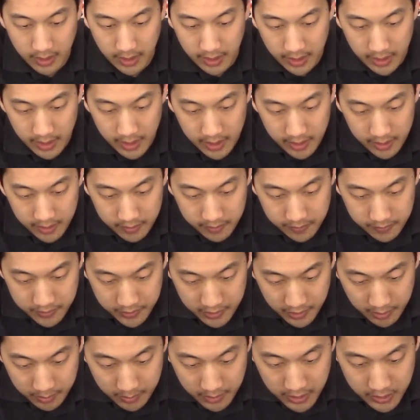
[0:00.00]
I have
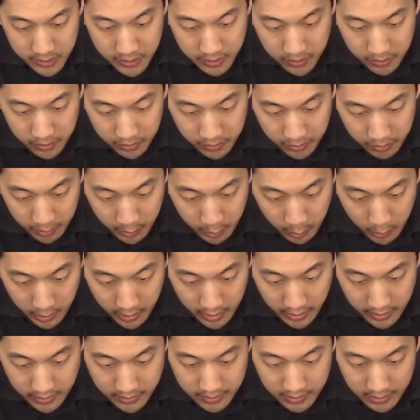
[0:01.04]
some issues with
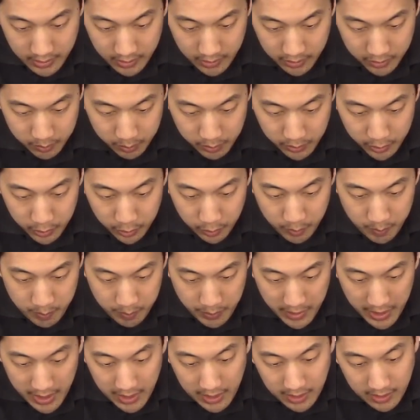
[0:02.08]
what I see as blue
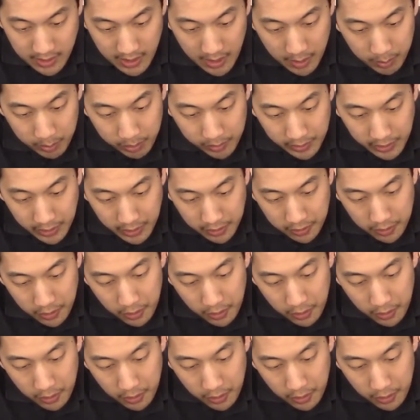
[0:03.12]
paint that bleeded